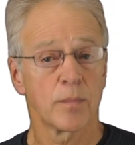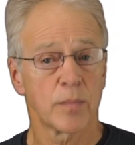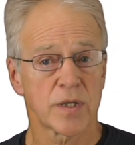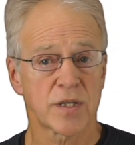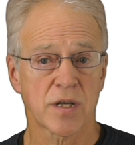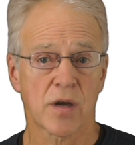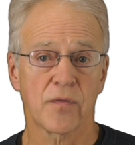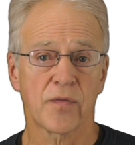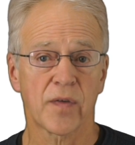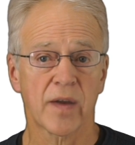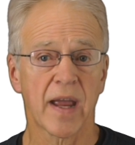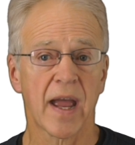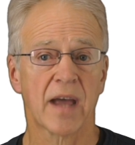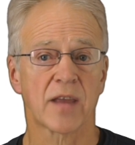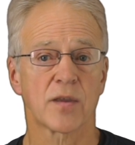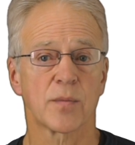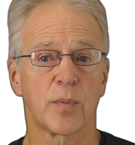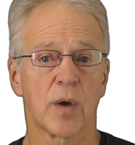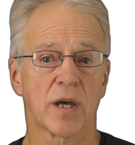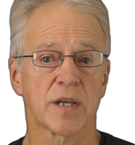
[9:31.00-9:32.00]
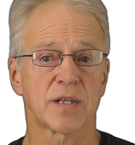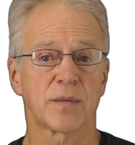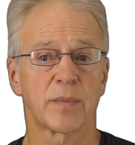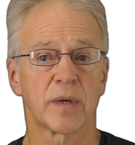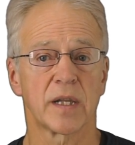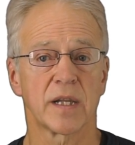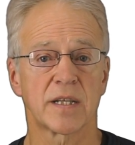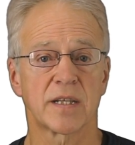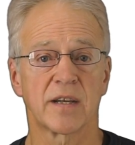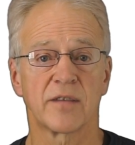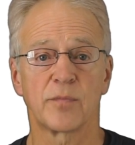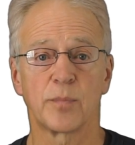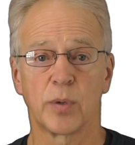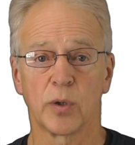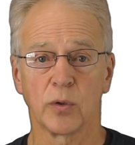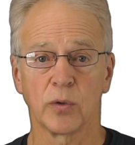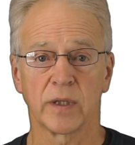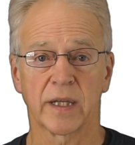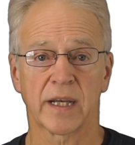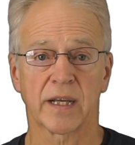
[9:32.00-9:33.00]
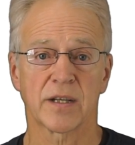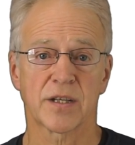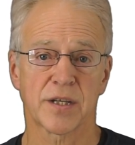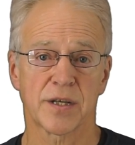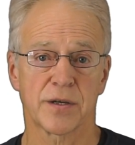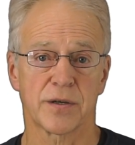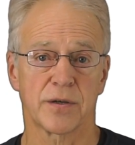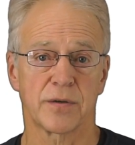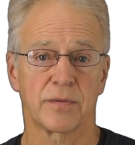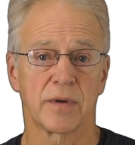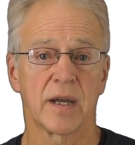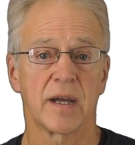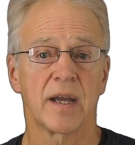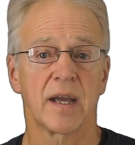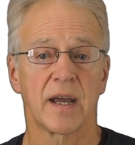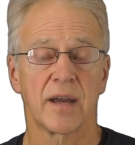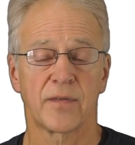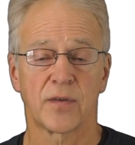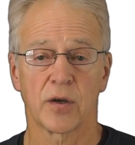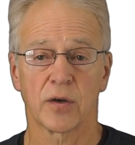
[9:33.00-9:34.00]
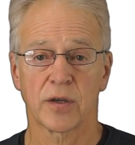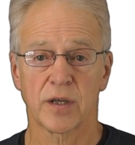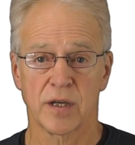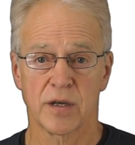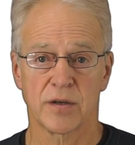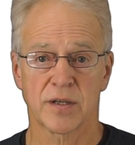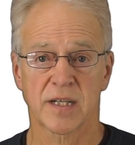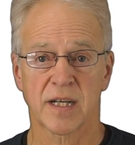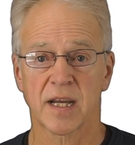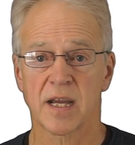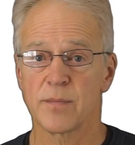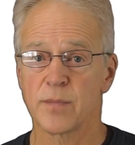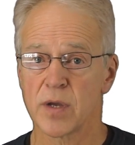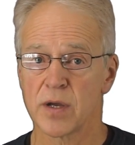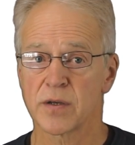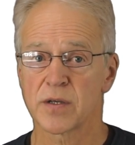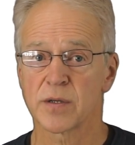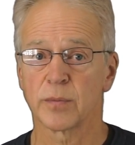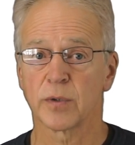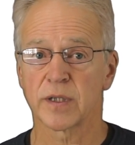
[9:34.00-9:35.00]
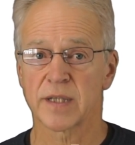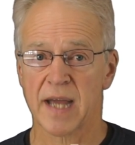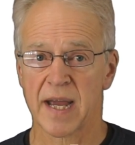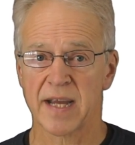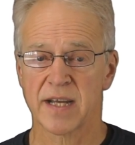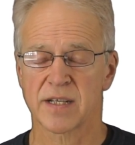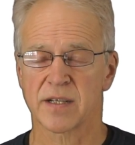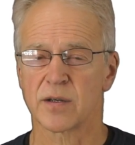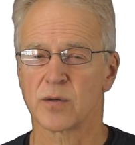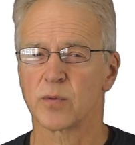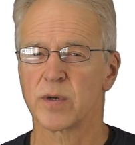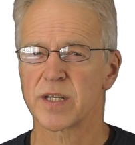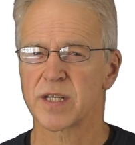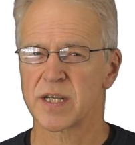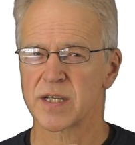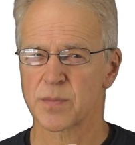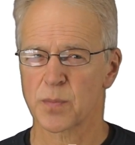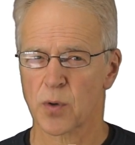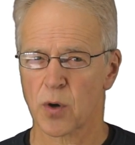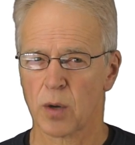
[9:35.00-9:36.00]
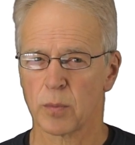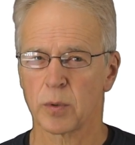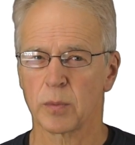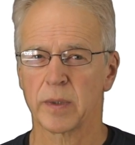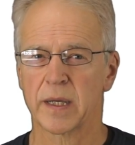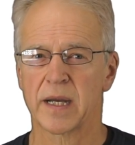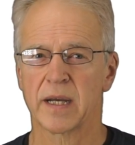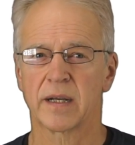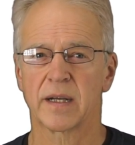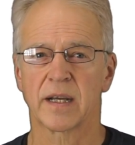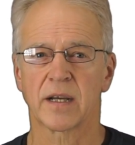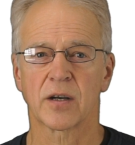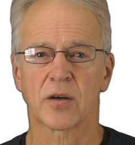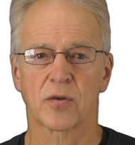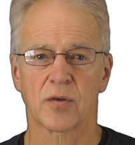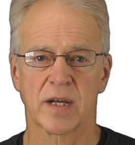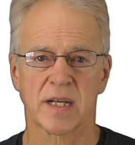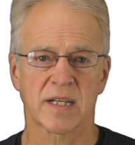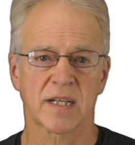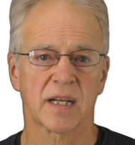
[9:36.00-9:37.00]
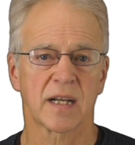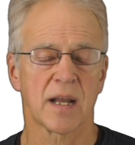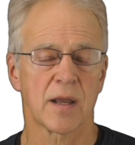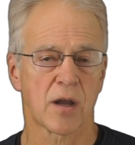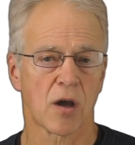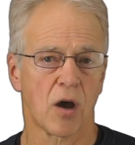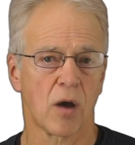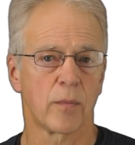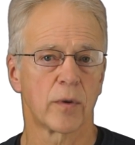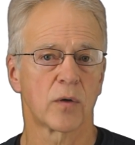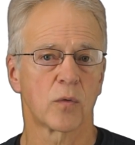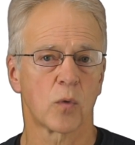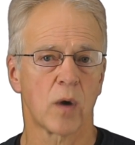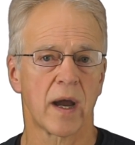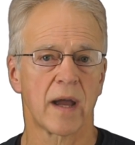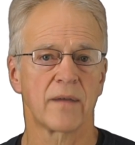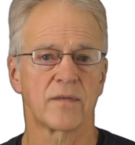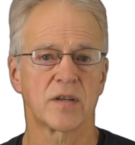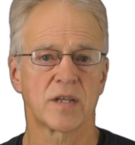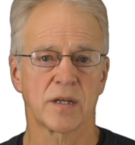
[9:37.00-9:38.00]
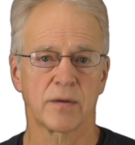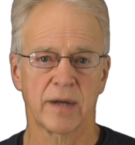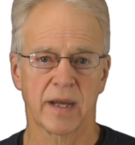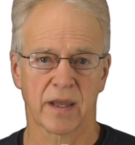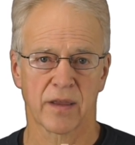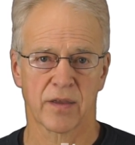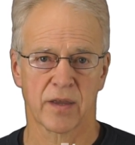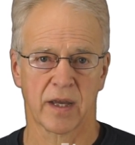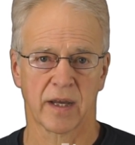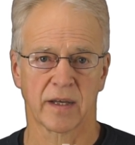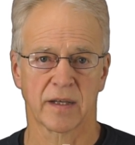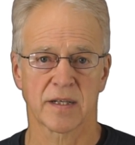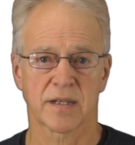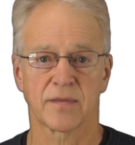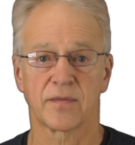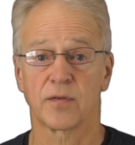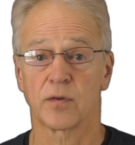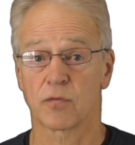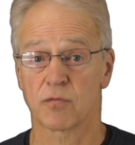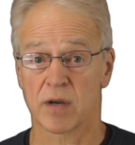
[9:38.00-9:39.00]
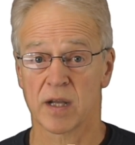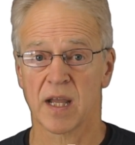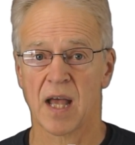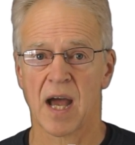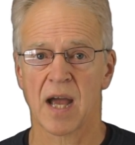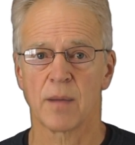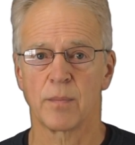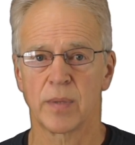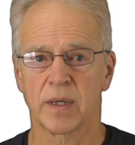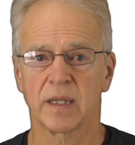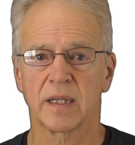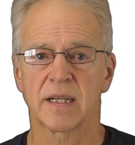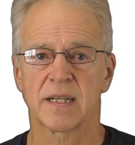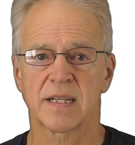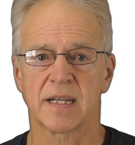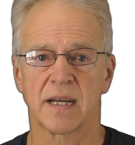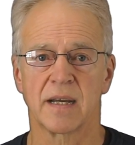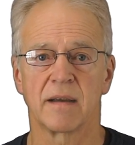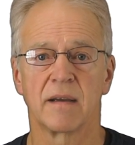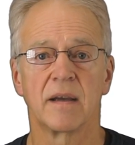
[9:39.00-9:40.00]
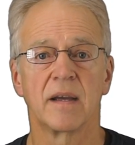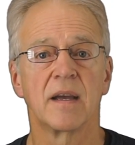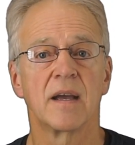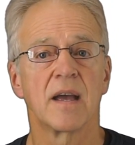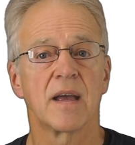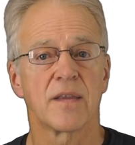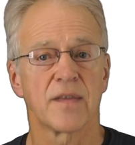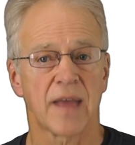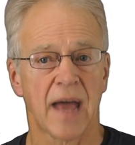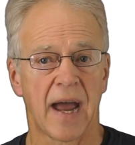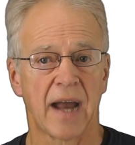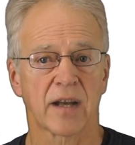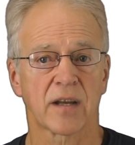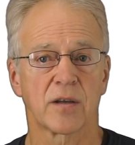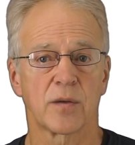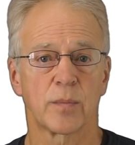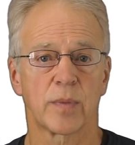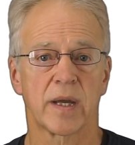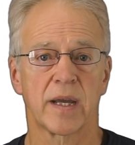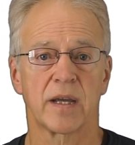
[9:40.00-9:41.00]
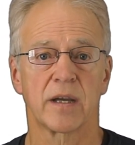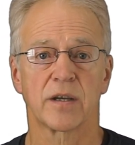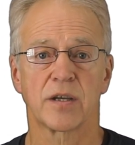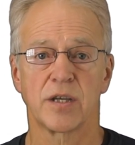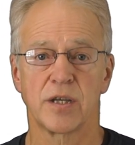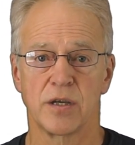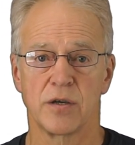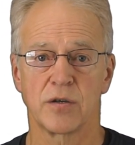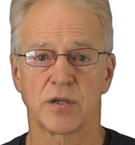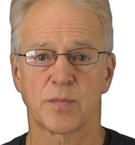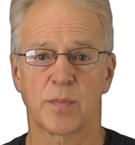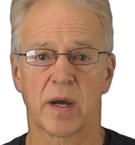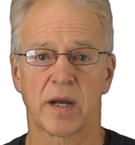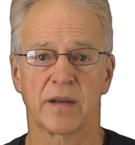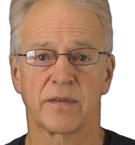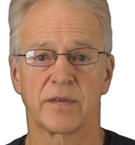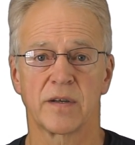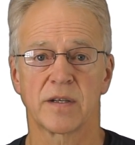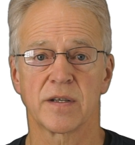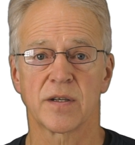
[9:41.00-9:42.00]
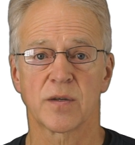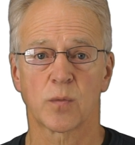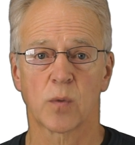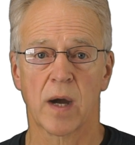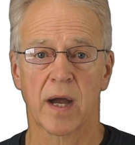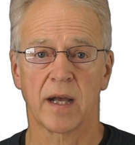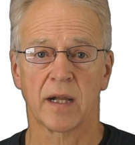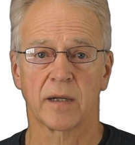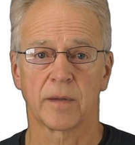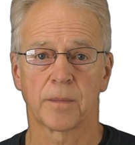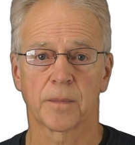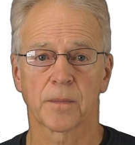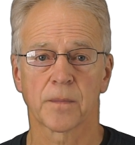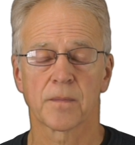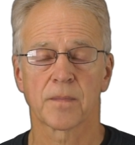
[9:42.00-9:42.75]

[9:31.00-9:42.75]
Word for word: But don't forget the possibility of pooling too. If you're using immutable data, which is probably an increasingly common way of doing things for reliability, that can be a huge benefit as well.